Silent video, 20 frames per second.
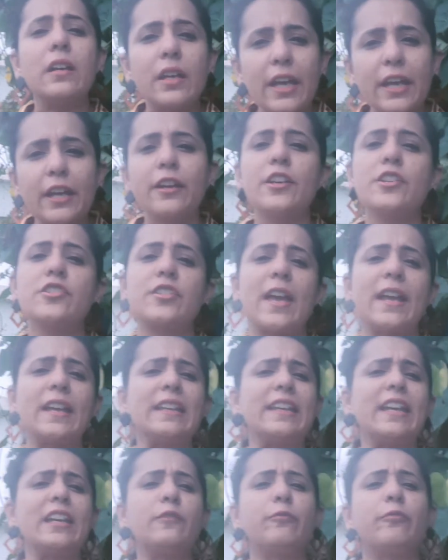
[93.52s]
English
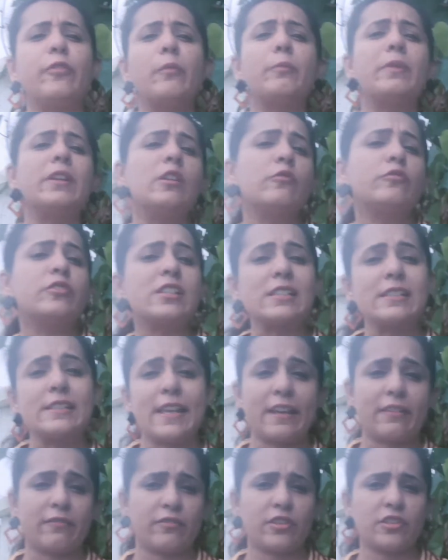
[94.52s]
and get familiar with this
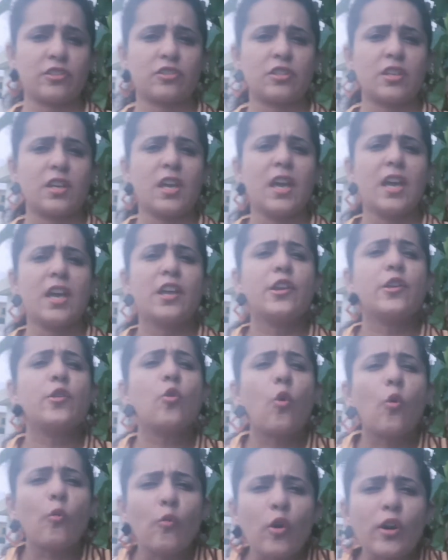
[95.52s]
language,
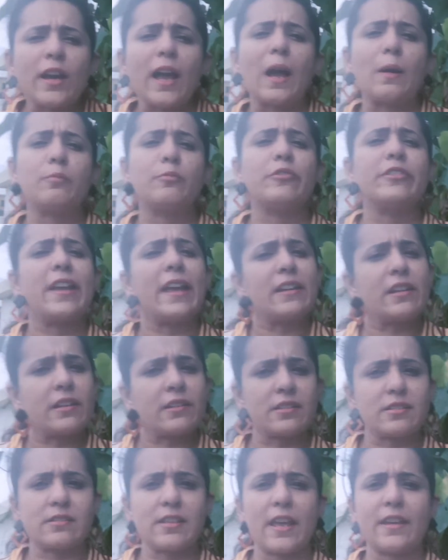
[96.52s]
know vocabulary and
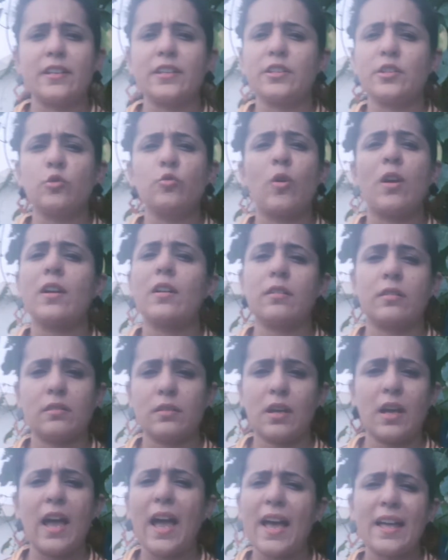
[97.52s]
understanding, you are
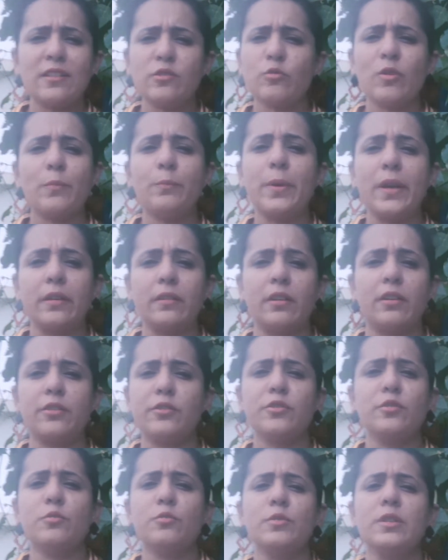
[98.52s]
beginner,
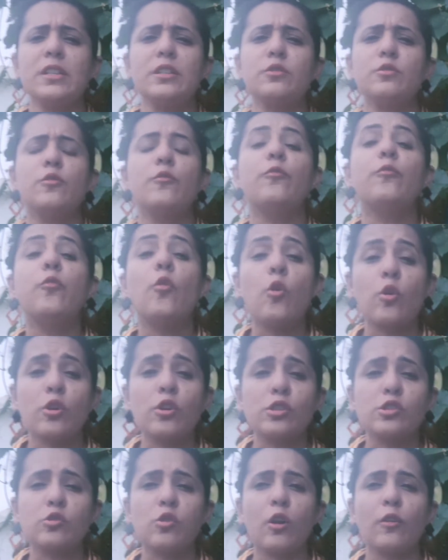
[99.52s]
you need to
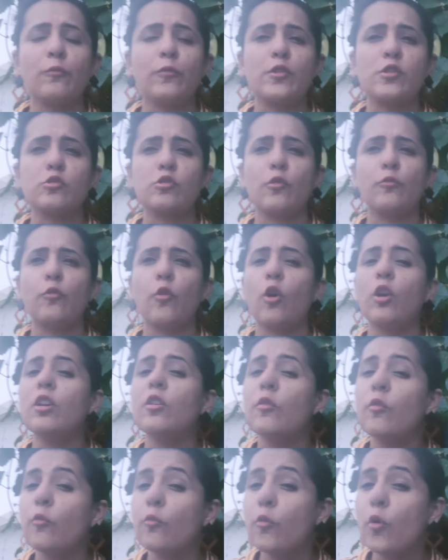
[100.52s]
focus on first of all
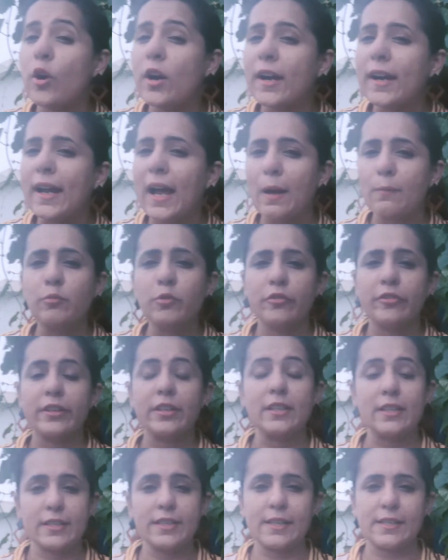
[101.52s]

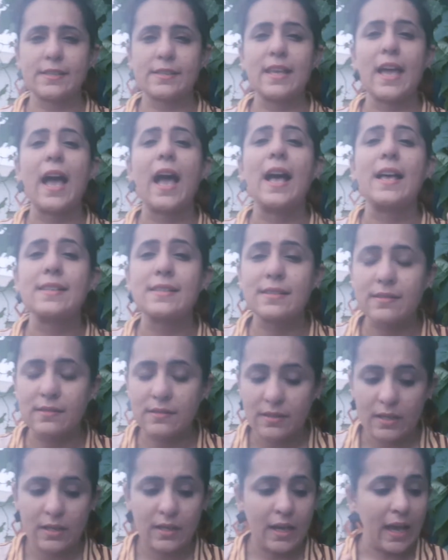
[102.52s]
vocabulary. Yes, as
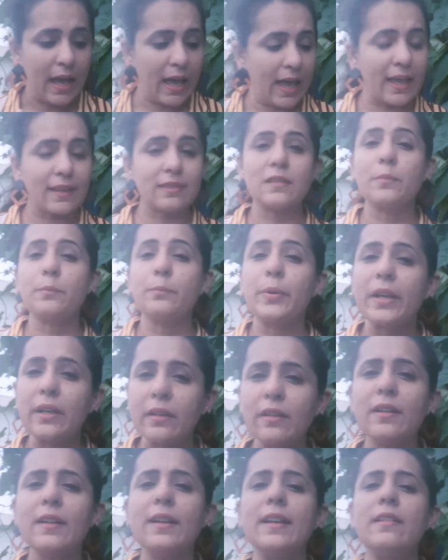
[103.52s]
at the
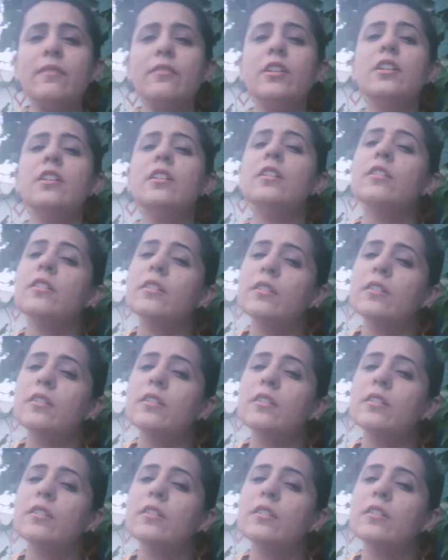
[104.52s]
beginner level,